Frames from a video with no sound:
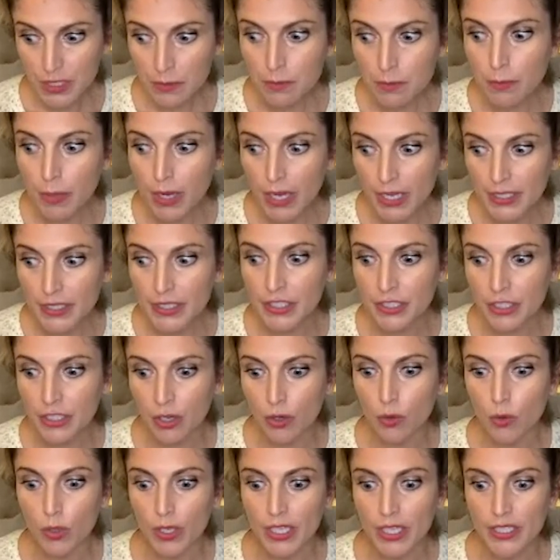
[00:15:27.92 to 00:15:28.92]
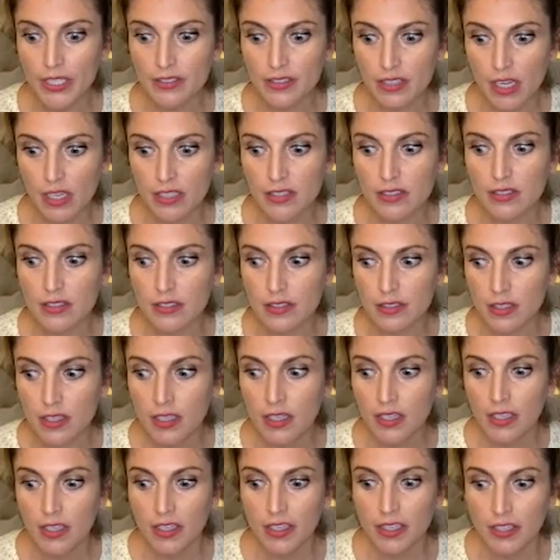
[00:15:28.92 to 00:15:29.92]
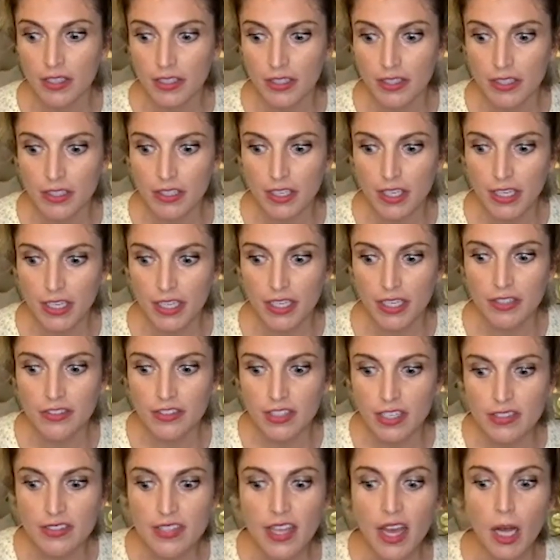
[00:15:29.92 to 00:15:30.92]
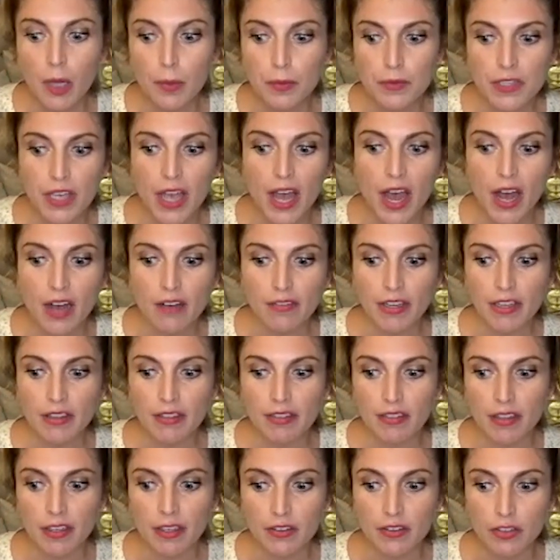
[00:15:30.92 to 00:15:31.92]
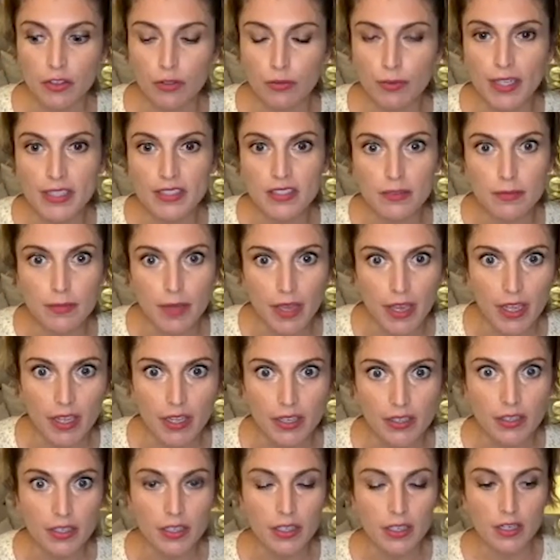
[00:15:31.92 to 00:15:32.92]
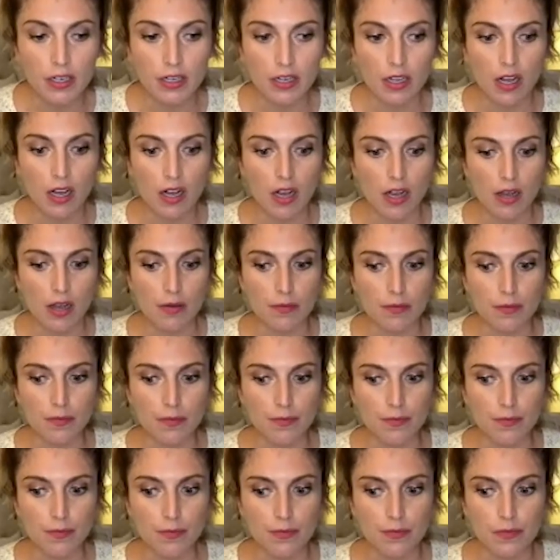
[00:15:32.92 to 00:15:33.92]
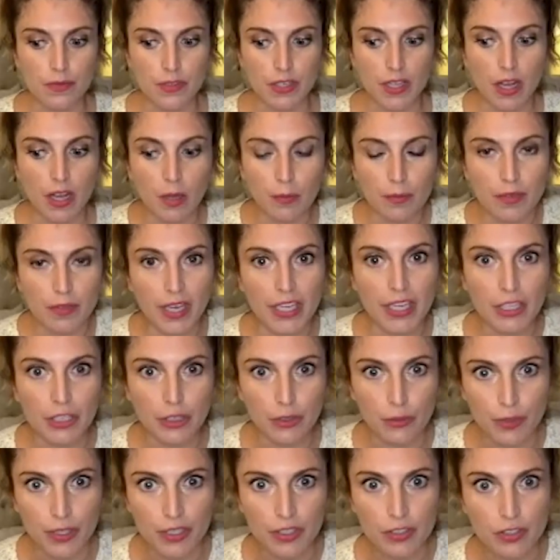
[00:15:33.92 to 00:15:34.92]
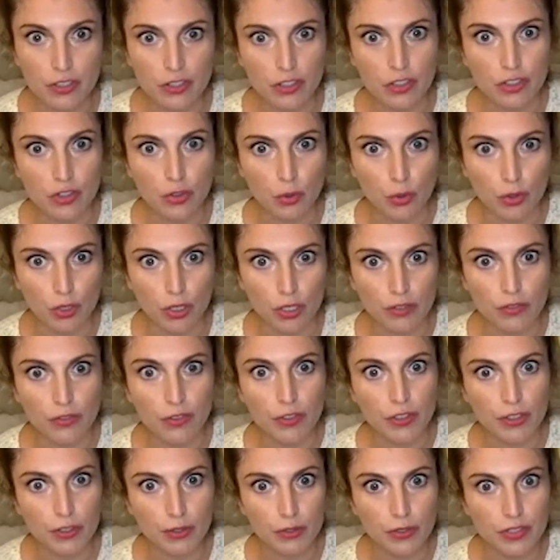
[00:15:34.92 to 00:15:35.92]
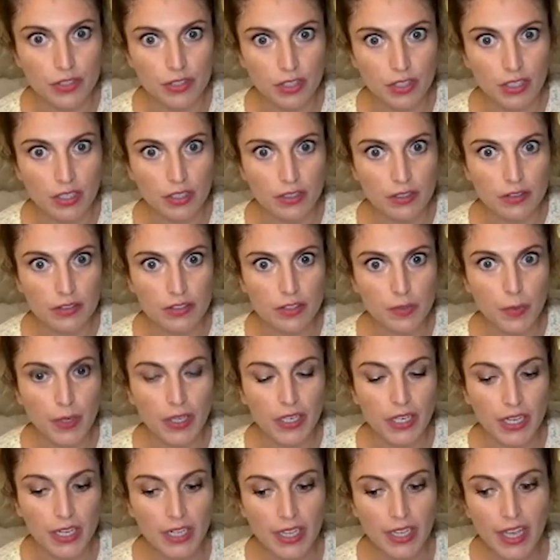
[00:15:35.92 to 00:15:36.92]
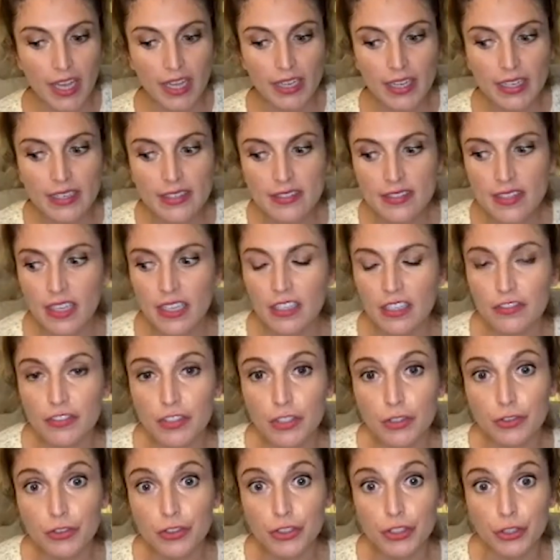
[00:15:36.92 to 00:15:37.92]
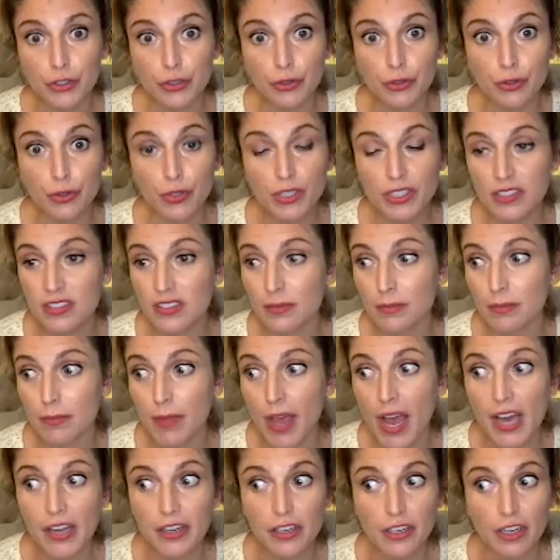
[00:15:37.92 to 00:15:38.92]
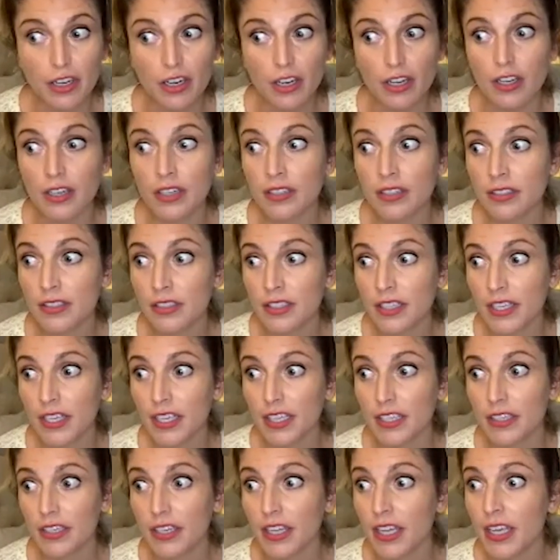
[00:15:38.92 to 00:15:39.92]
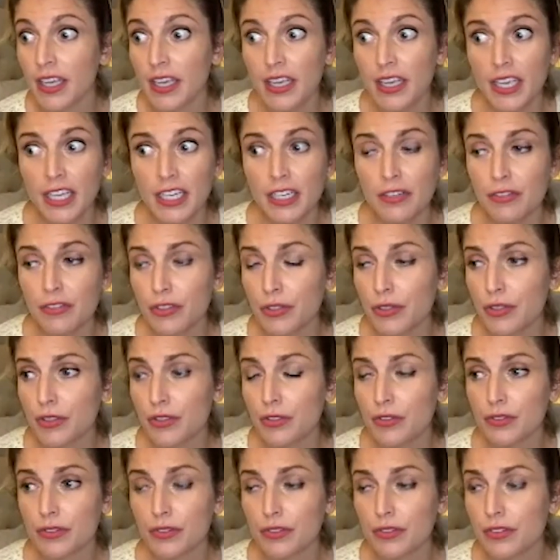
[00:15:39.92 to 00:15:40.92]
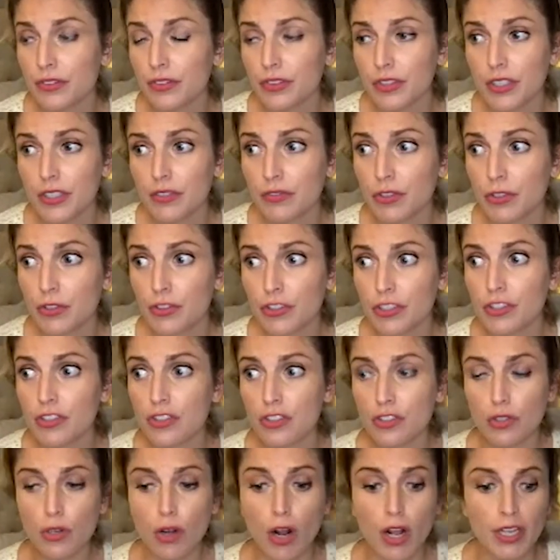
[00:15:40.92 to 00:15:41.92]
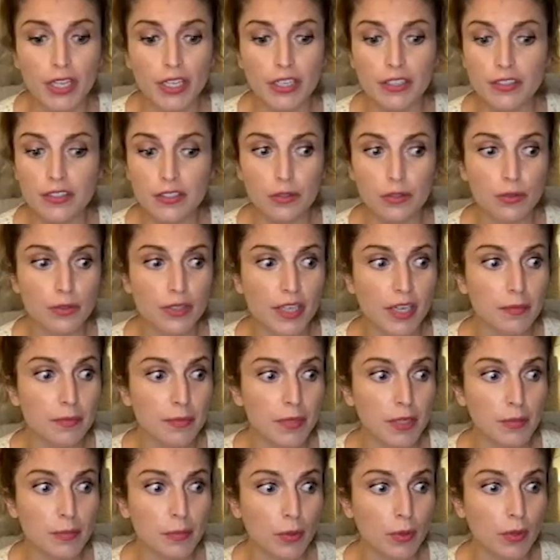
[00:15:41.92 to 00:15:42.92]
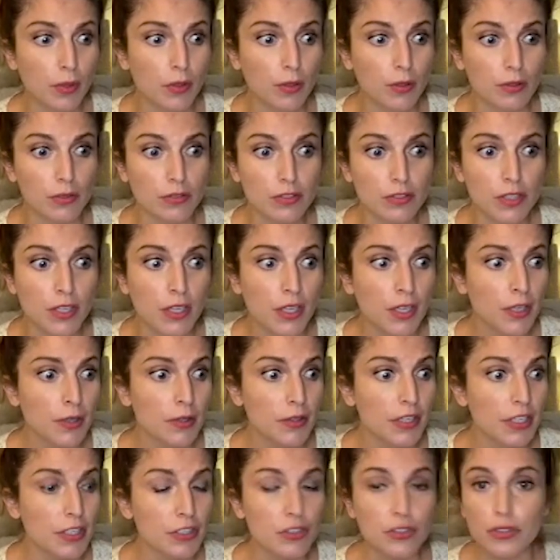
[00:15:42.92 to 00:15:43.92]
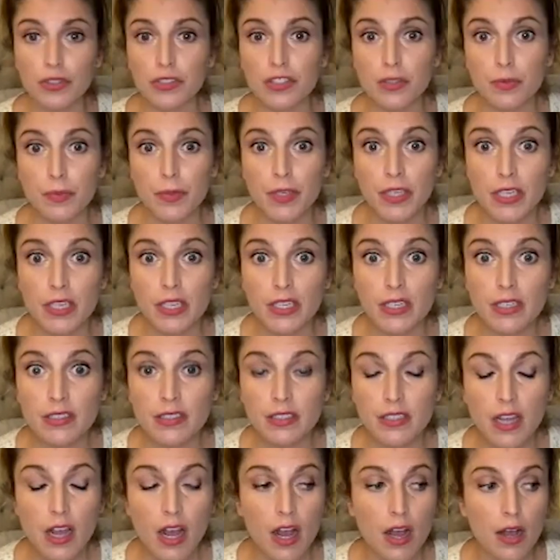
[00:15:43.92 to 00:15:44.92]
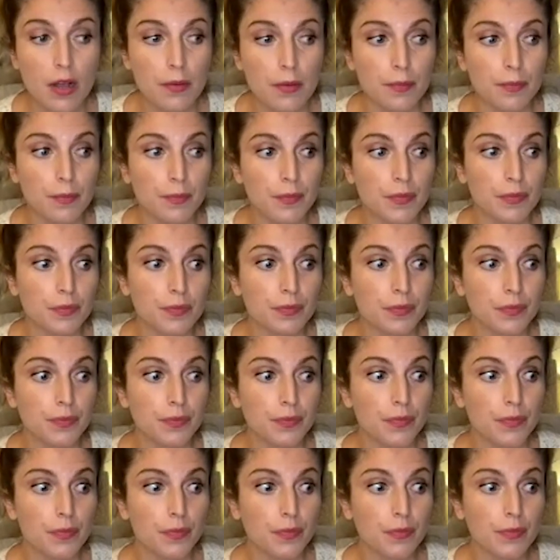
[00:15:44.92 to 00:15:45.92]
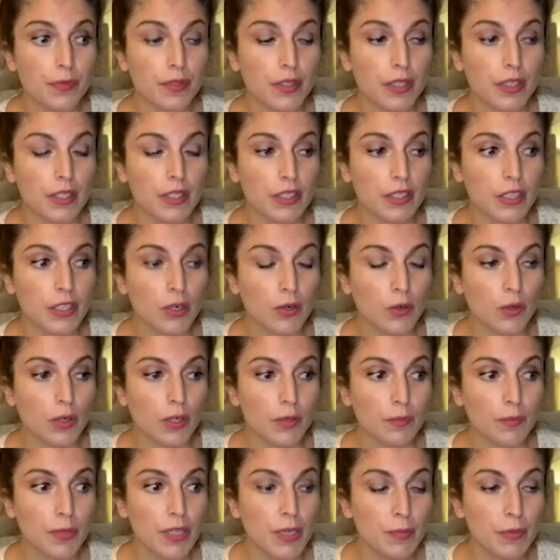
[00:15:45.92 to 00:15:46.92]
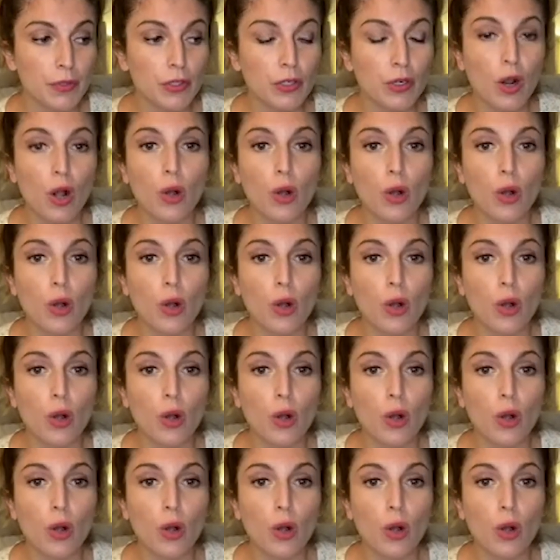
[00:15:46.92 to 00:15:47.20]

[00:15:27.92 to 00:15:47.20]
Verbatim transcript: but, you know, it does, it does help to have, I think, the resume, um, to help get you into the door for those things. But again, I say, if you're new, it doesn't matter. In, and if you're, if you're just trying to get people's interest piqued, um, you know, people are